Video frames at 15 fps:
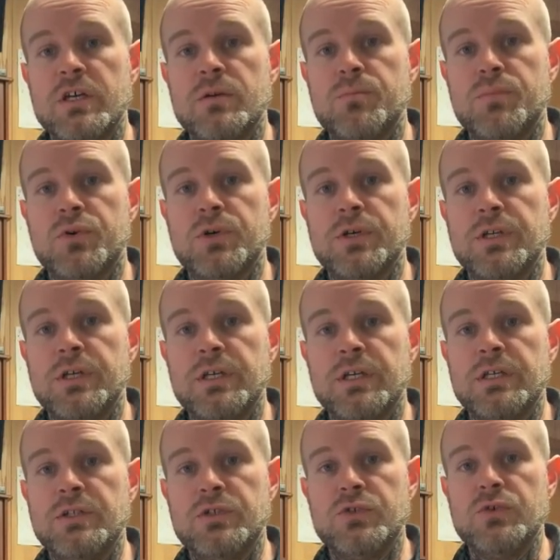input
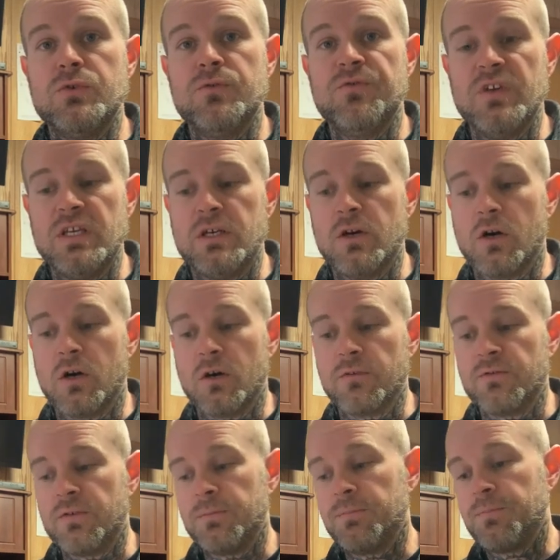into VCarve.